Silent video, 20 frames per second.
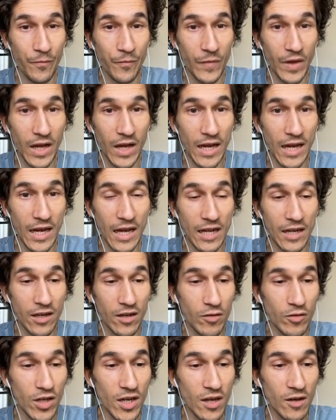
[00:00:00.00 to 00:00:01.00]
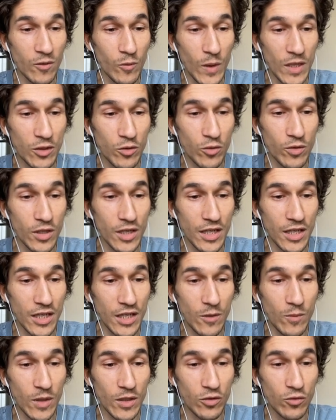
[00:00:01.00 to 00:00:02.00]
And yeah, one, two, three,
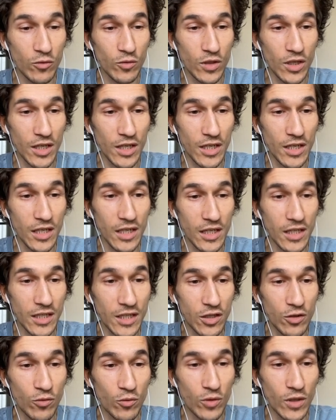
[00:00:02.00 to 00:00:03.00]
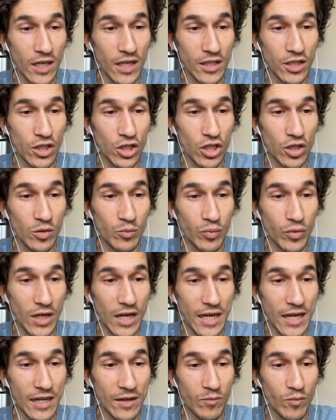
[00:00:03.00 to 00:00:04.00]
one, two, three. Let's do that. Sheep
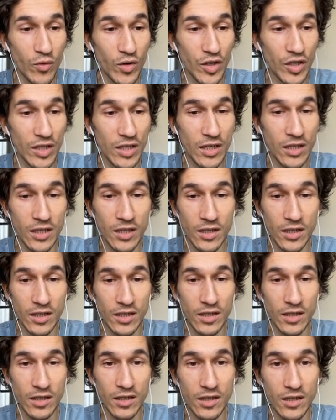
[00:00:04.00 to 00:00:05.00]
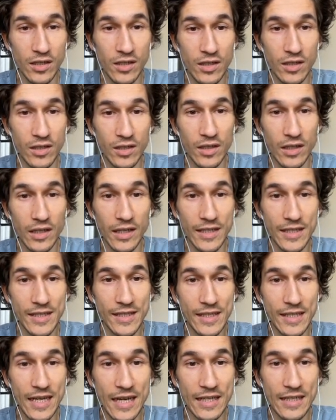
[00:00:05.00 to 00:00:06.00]
and brick. Let's
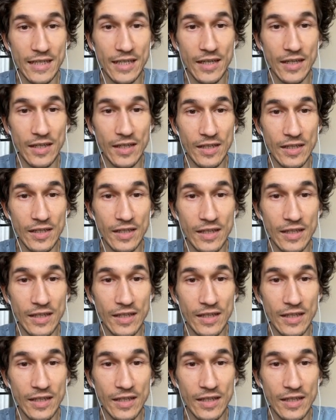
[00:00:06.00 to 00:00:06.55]
settle.